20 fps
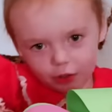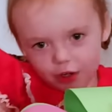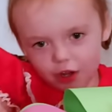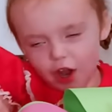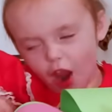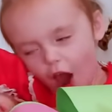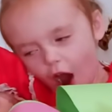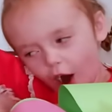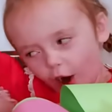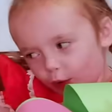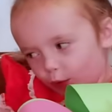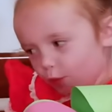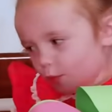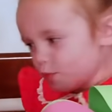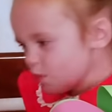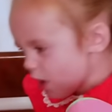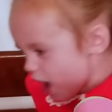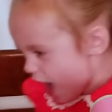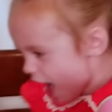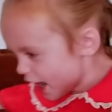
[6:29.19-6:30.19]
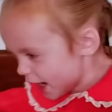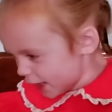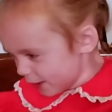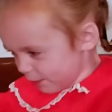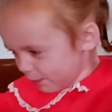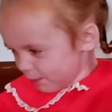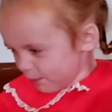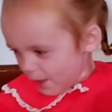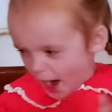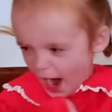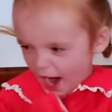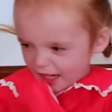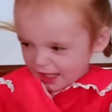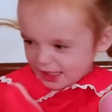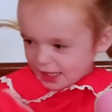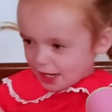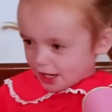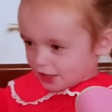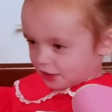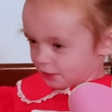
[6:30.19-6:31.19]
No way,
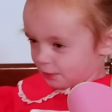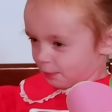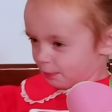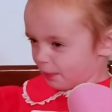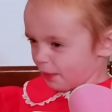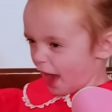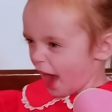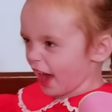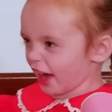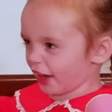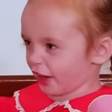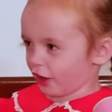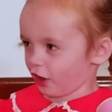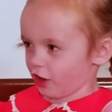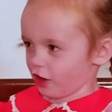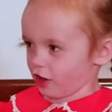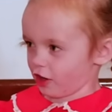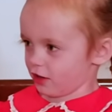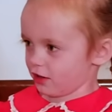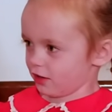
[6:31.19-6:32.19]
mine is better.